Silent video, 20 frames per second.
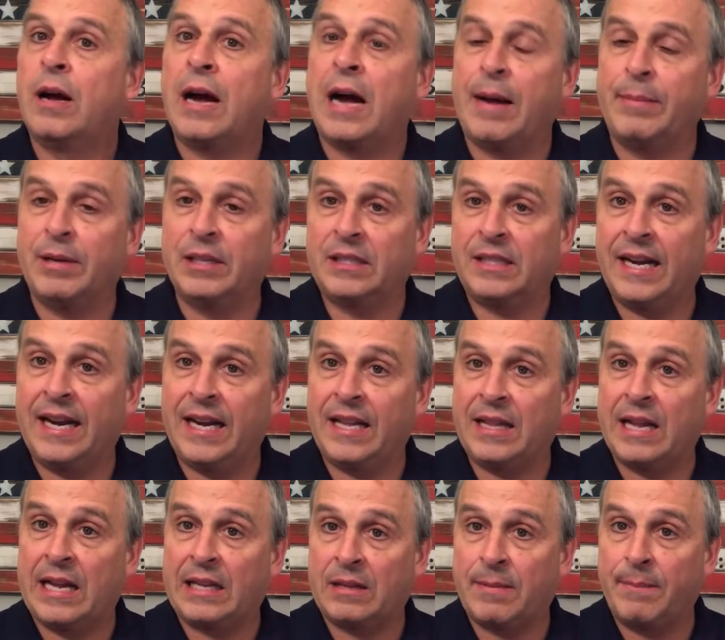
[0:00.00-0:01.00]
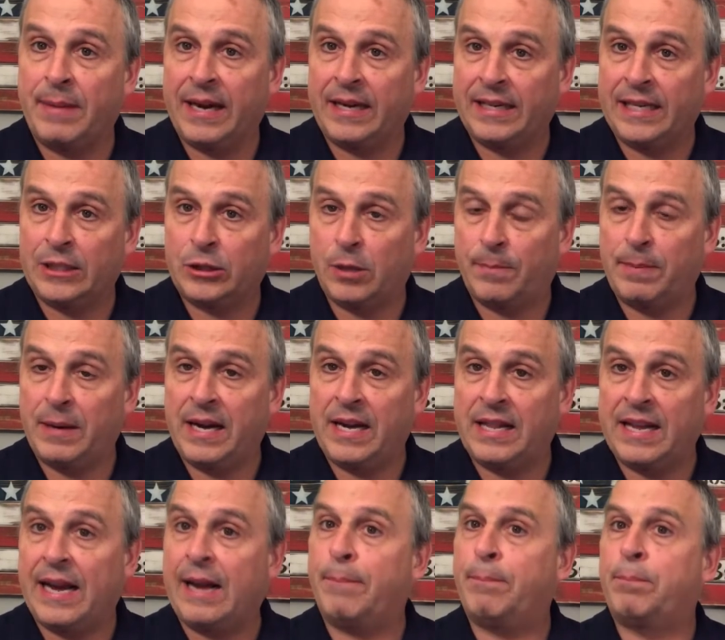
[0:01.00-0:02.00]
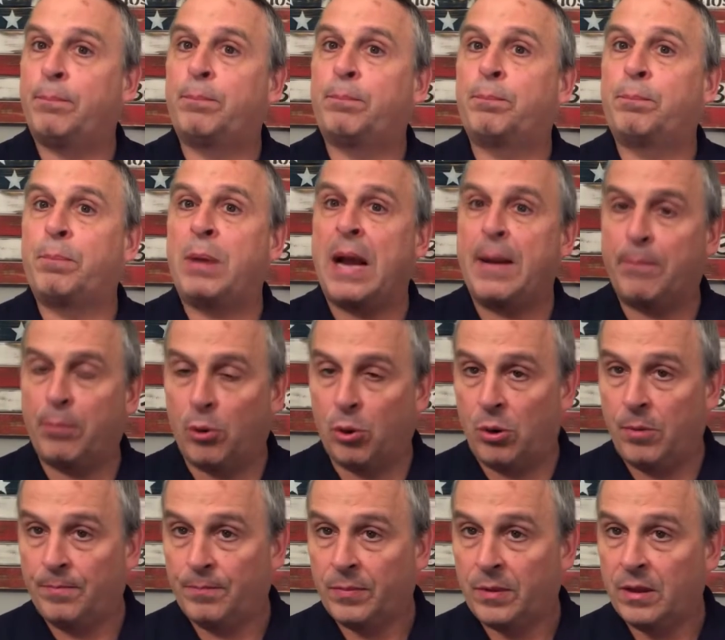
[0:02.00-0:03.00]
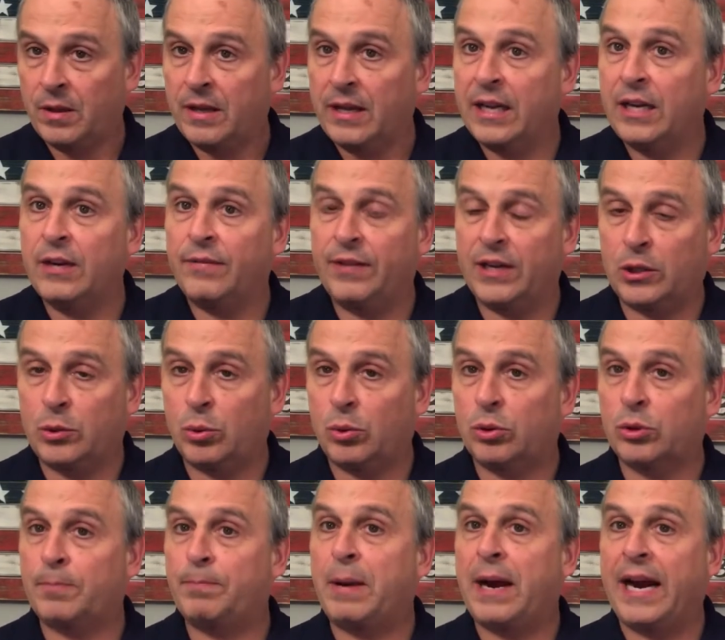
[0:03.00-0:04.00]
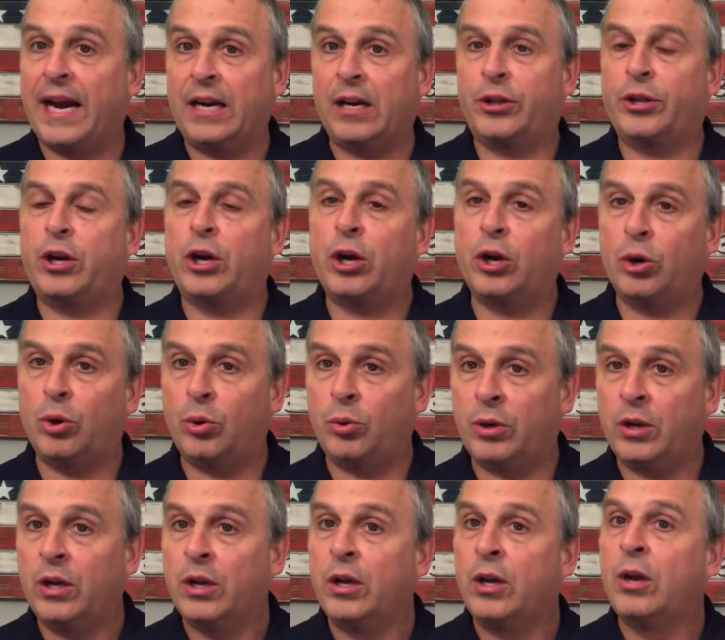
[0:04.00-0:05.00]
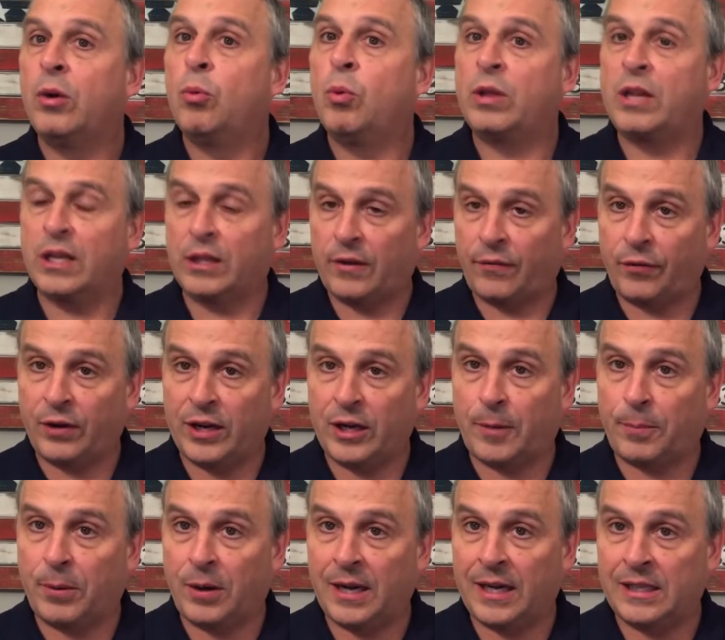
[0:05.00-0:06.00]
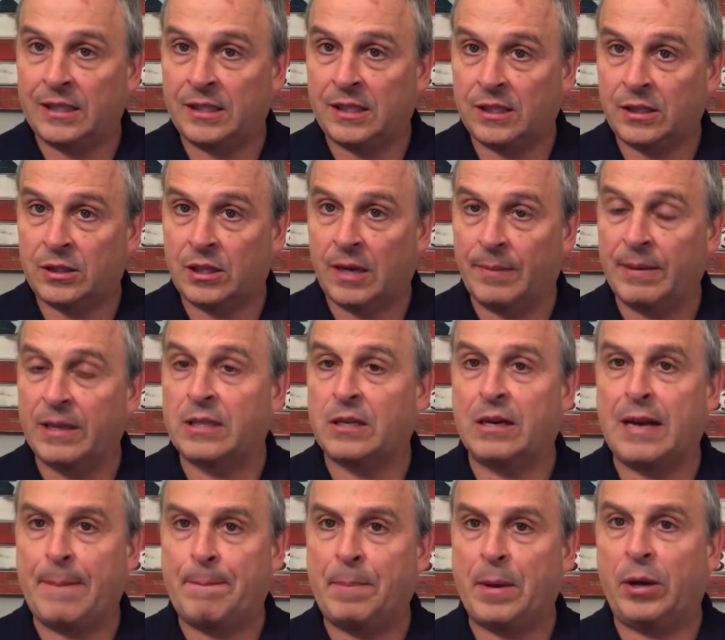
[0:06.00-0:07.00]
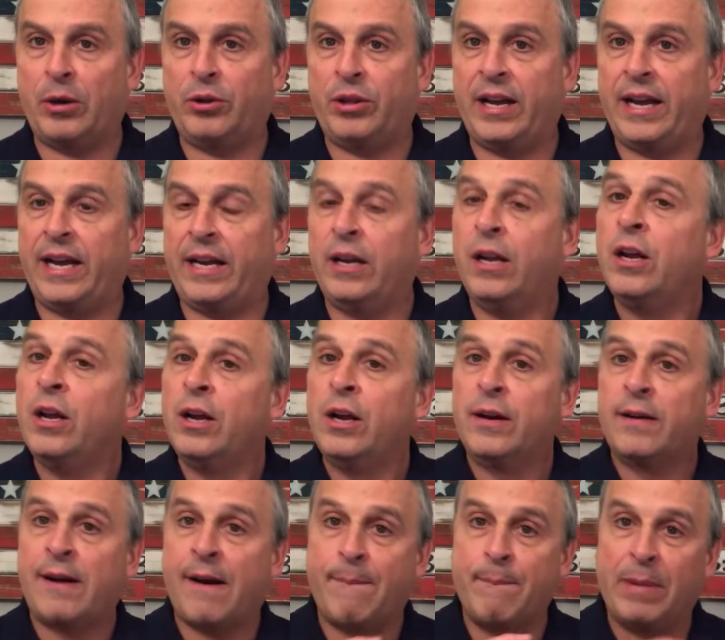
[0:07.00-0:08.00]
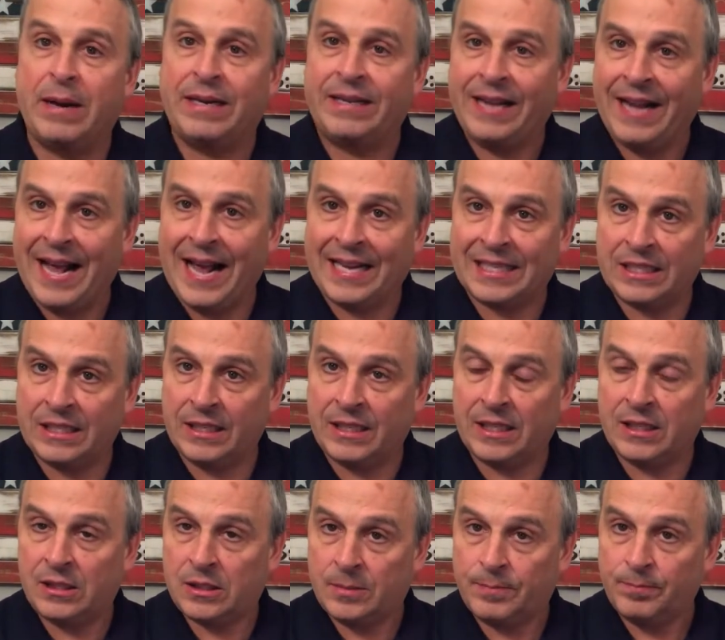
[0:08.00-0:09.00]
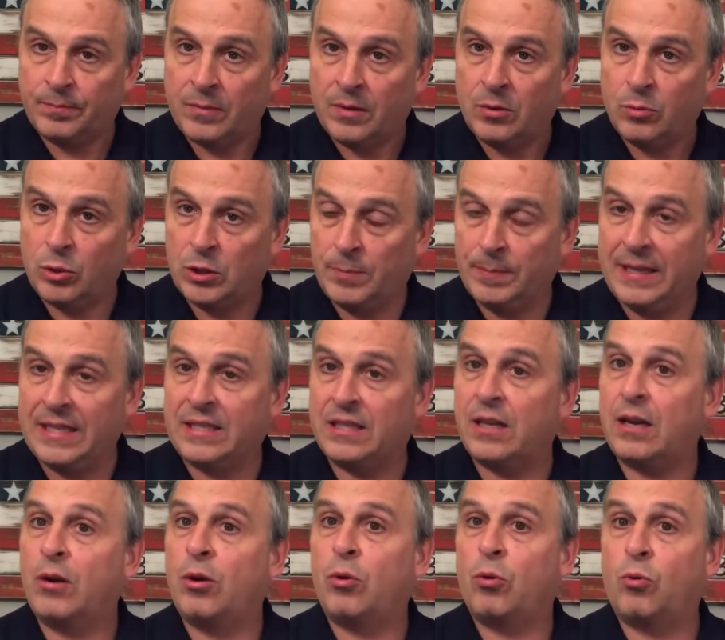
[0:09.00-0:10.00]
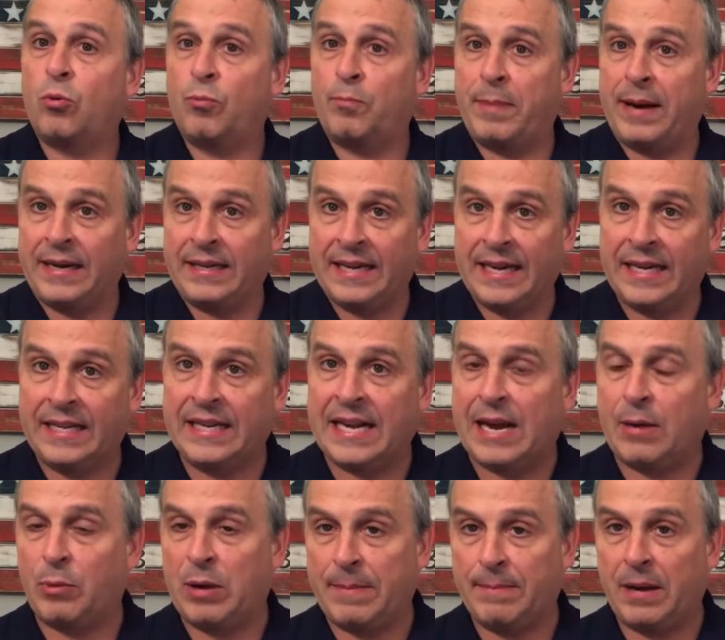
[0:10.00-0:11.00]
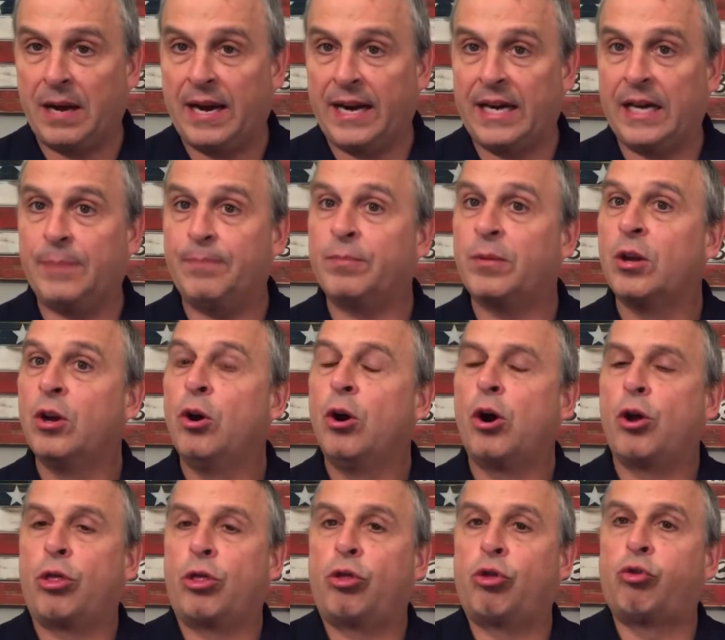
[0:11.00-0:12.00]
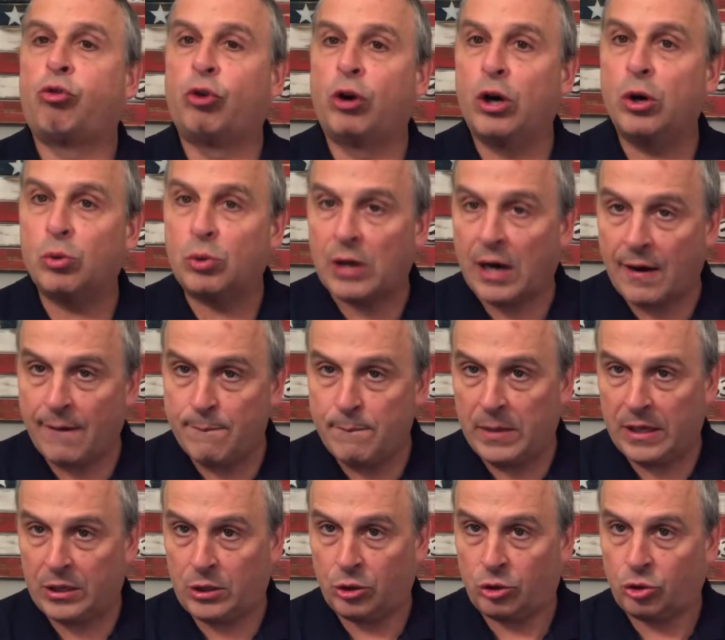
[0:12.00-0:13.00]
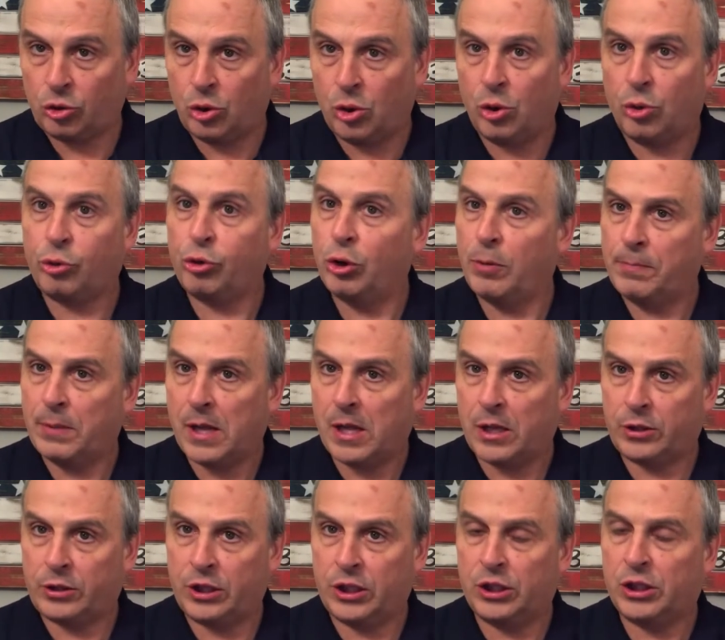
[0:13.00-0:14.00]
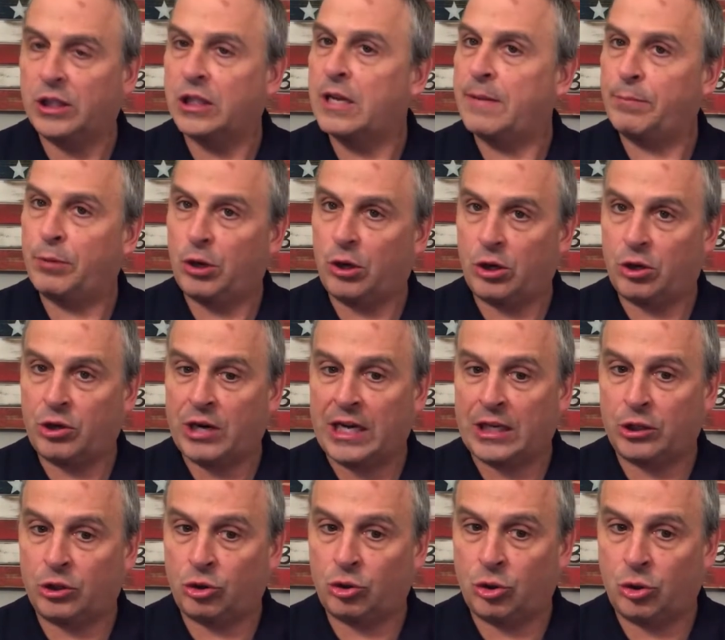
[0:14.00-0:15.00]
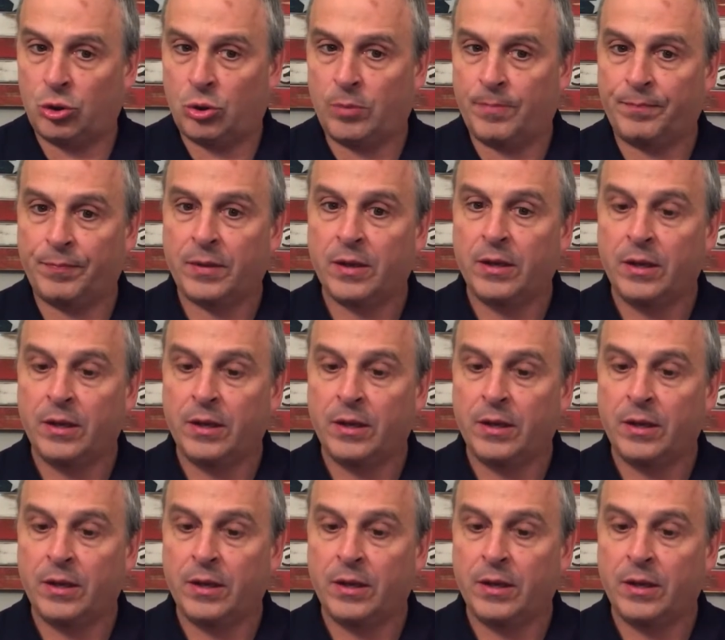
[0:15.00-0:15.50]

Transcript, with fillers: I'm just saying that the mandate should be that people, individuals, buy it on their own within the free enterprise system. Is a lot better than government taxing us, which means mandating that we buy it through government control, through politicians and bureaucrat control.